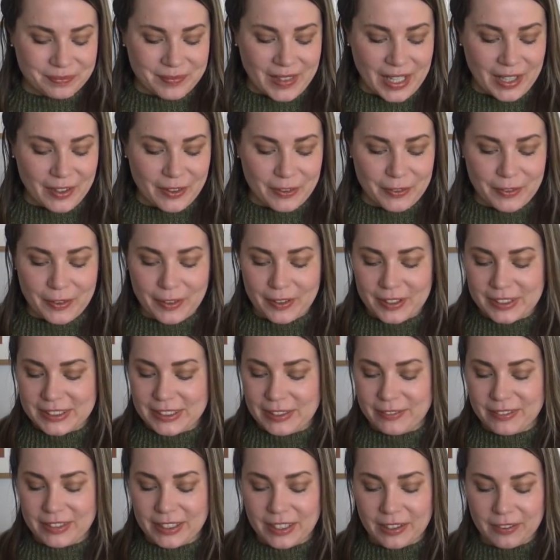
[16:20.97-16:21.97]
and of course
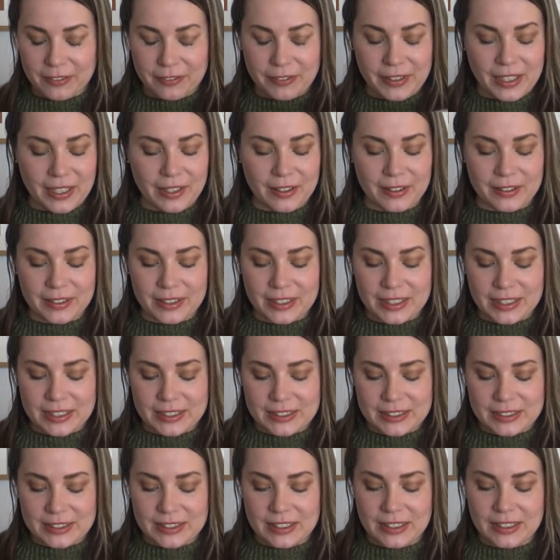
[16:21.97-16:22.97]
everything fell on
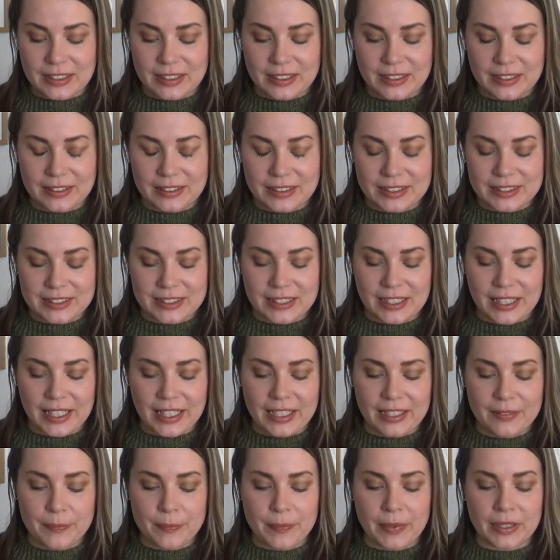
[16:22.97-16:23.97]
this
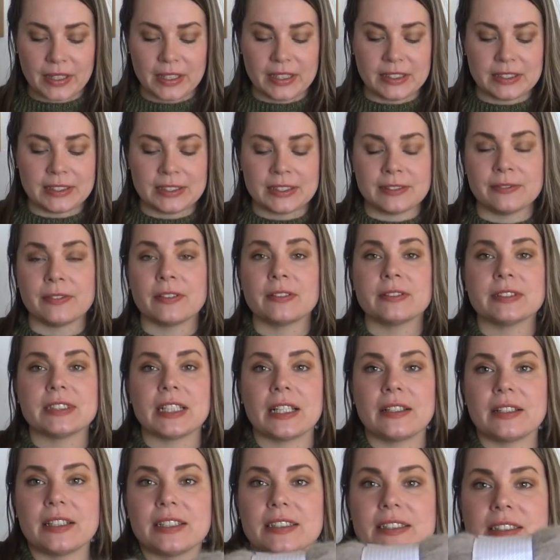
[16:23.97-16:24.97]
skein. But this is from
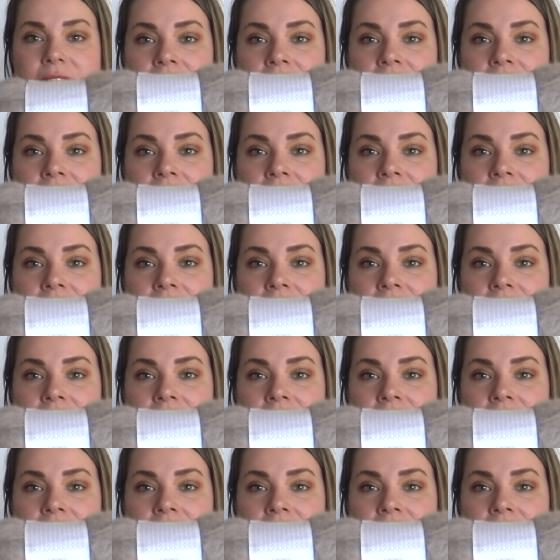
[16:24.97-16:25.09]
Sandnes